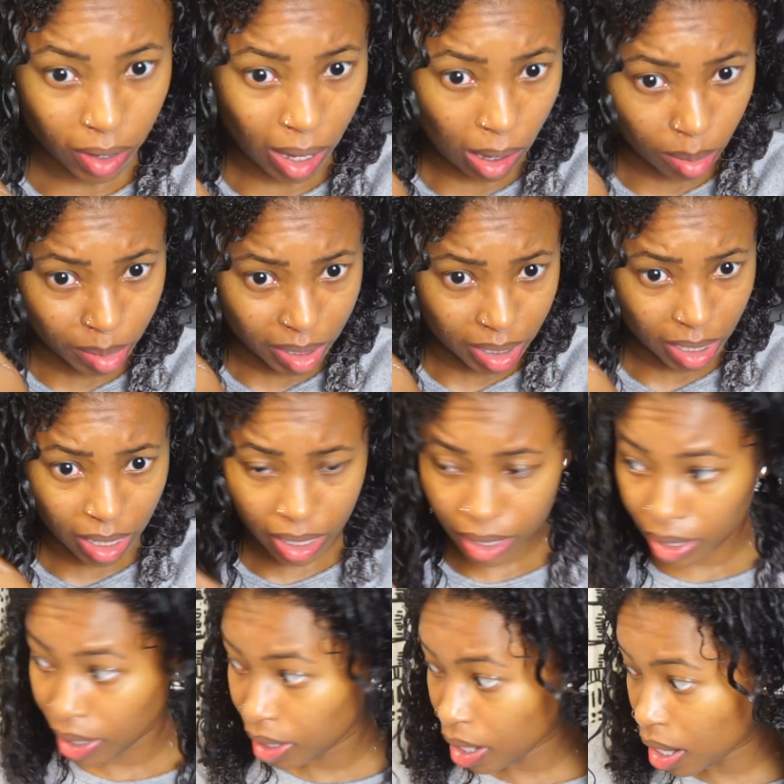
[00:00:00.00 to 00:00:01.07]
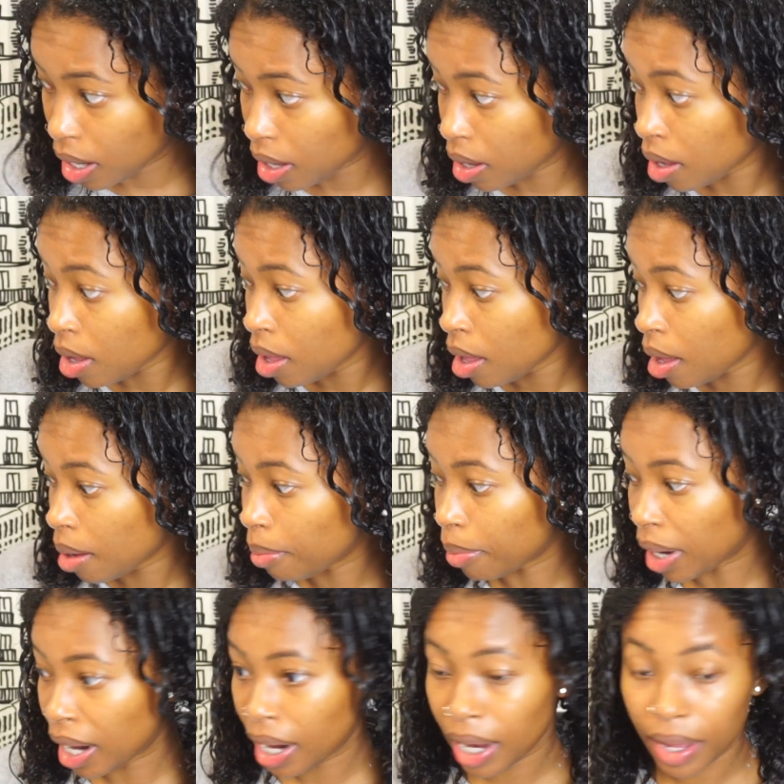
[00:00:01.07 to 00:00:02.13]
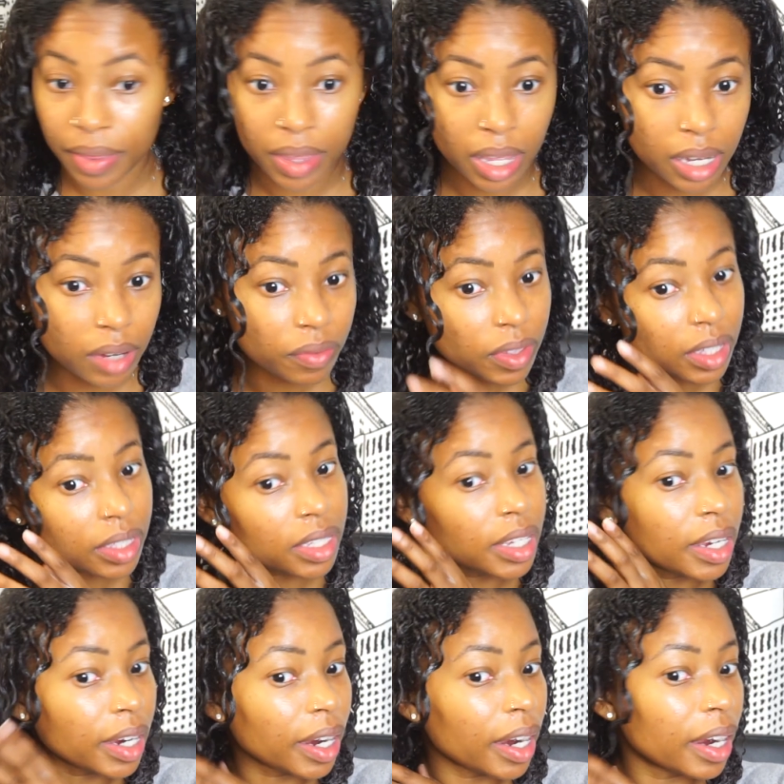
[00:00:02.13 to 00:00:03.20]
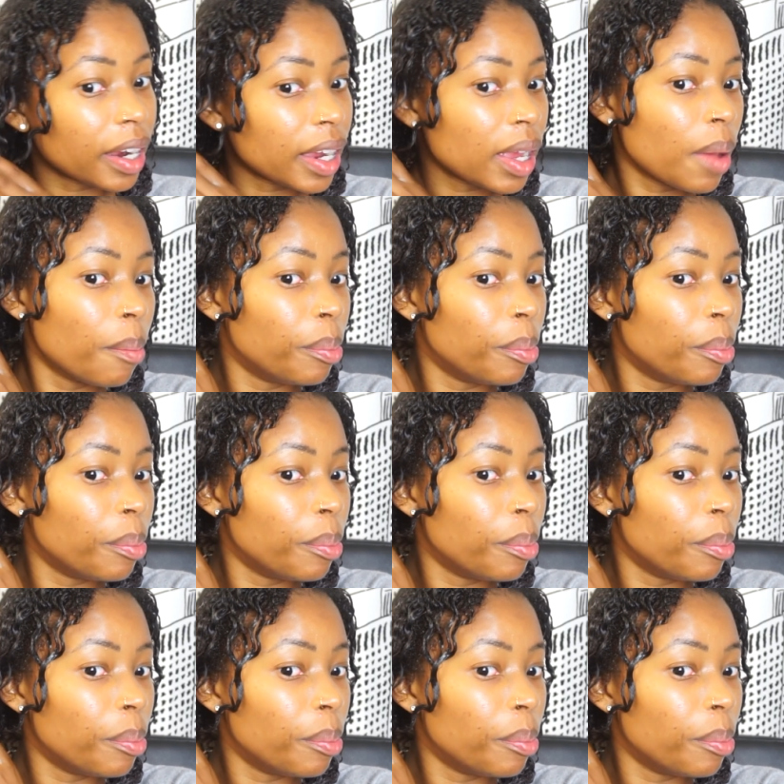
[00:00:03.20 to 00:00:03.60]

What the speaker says: I'll be done by the end of this year,